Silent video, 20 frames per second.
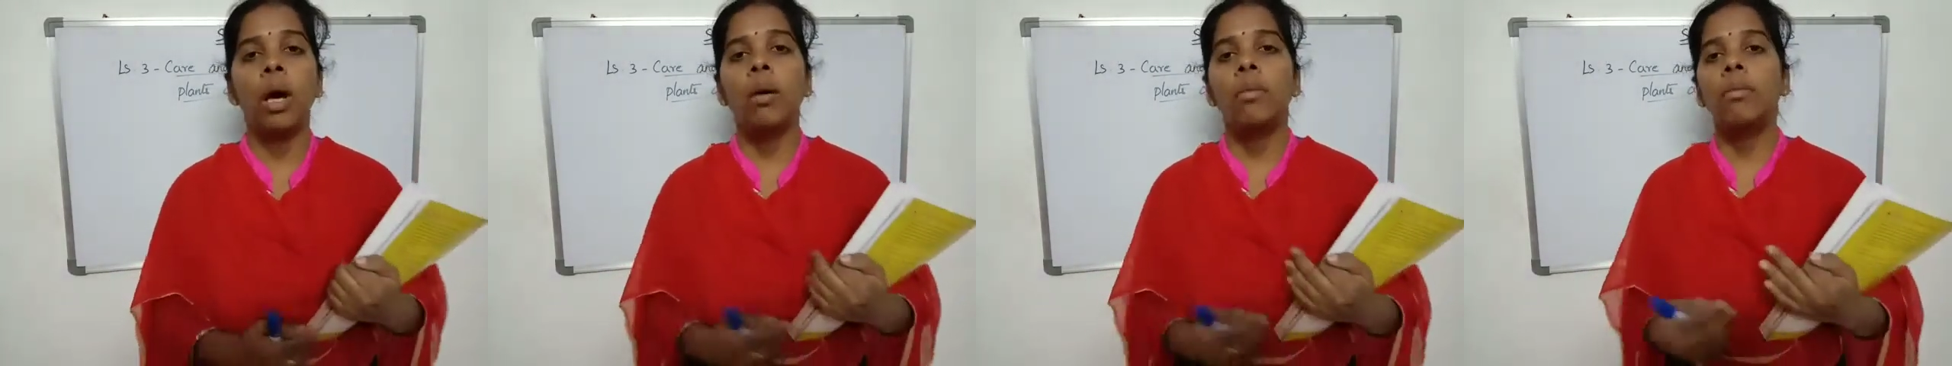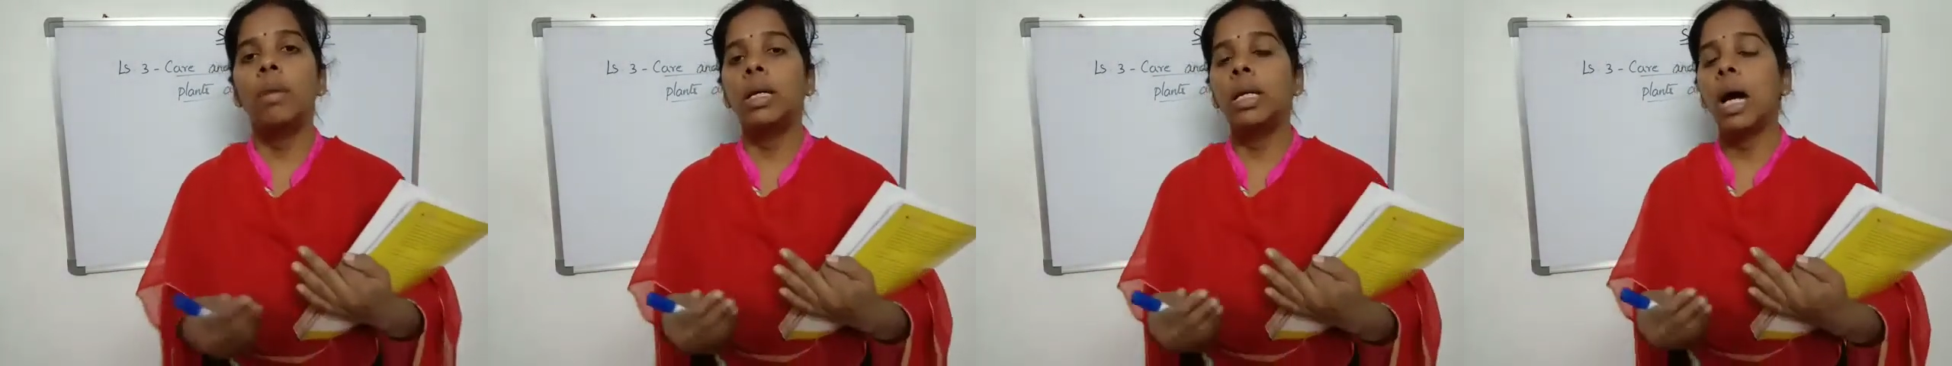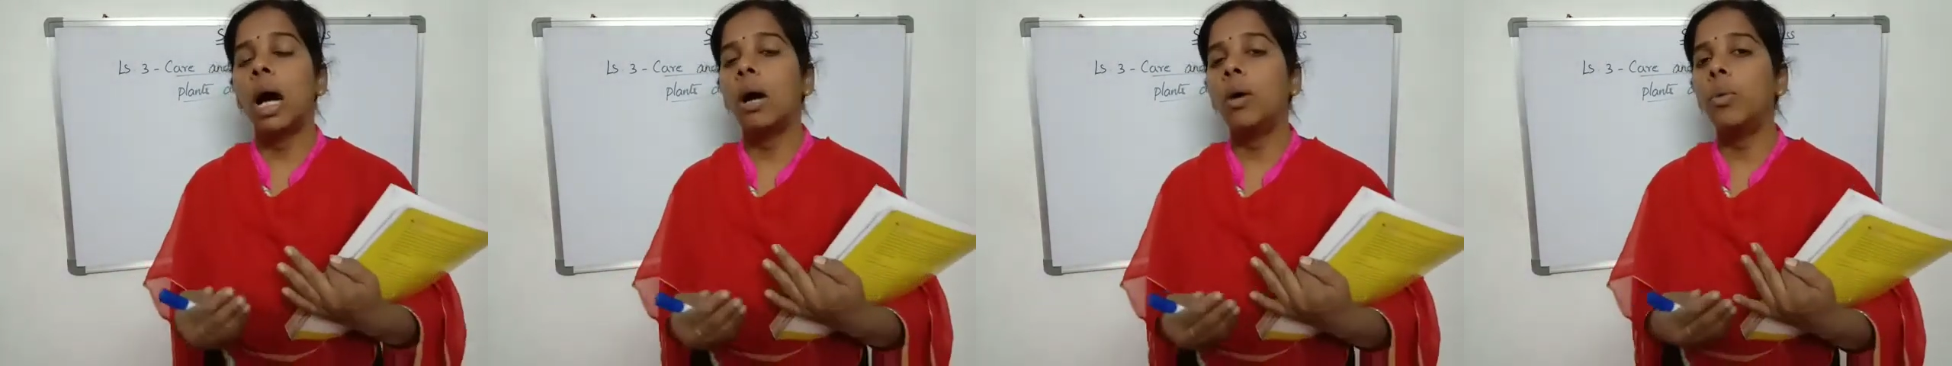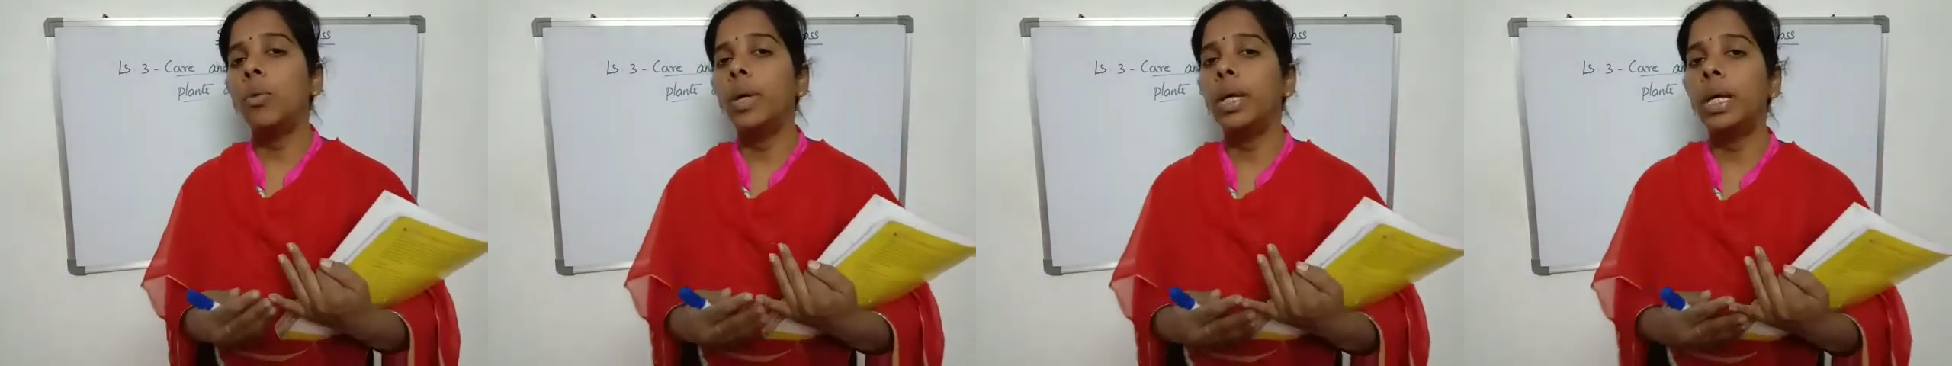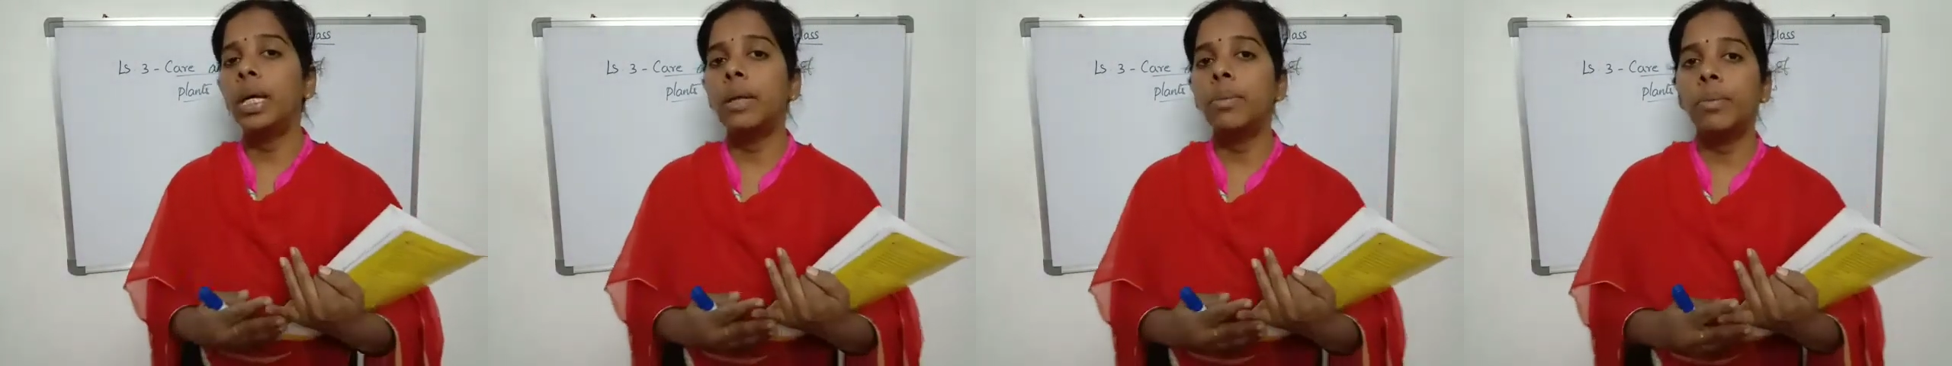but how we
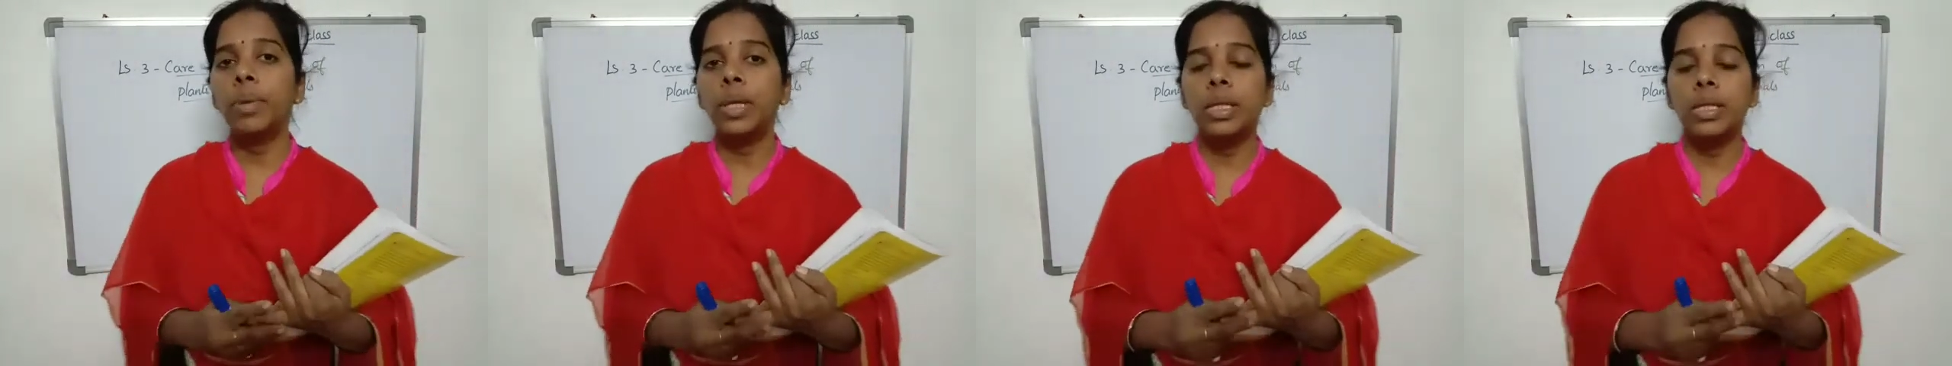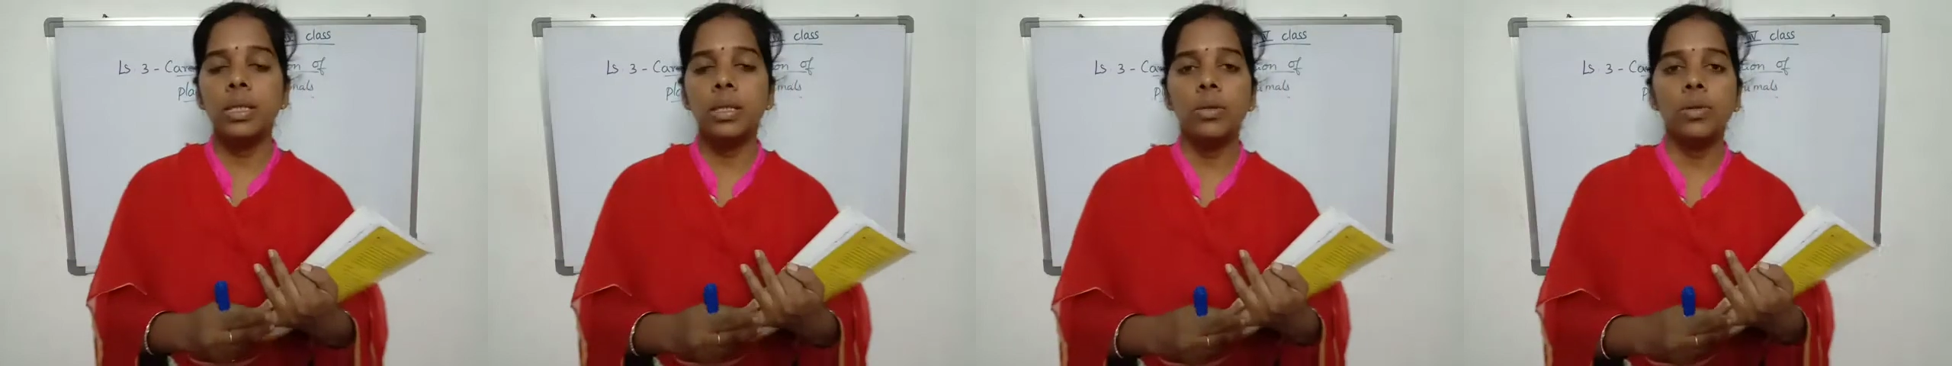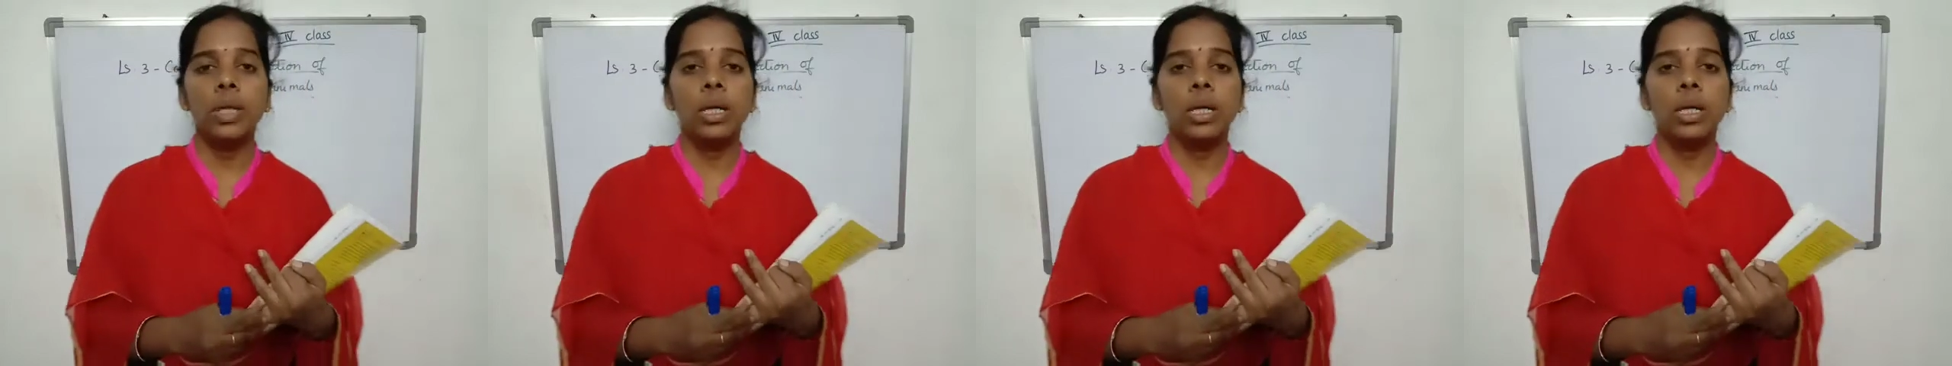can preserve